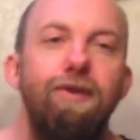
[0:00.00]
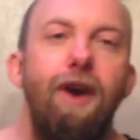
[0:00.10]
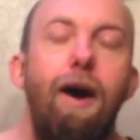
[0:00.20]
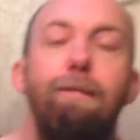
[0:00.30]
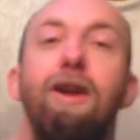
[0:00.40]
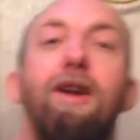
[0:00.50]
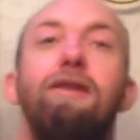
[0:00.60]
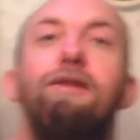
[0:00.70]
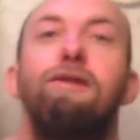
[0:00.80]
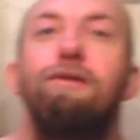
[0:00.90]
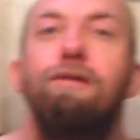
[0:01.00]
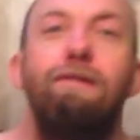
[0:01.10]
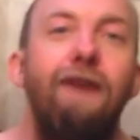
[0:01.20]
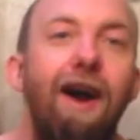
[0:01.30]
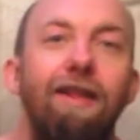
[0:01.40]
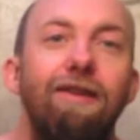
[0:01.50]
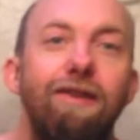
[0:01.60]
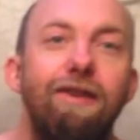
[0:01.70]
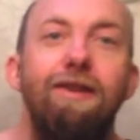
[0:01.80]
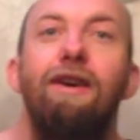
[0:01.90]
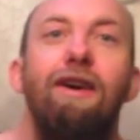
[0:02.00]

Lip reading: dominate through violence,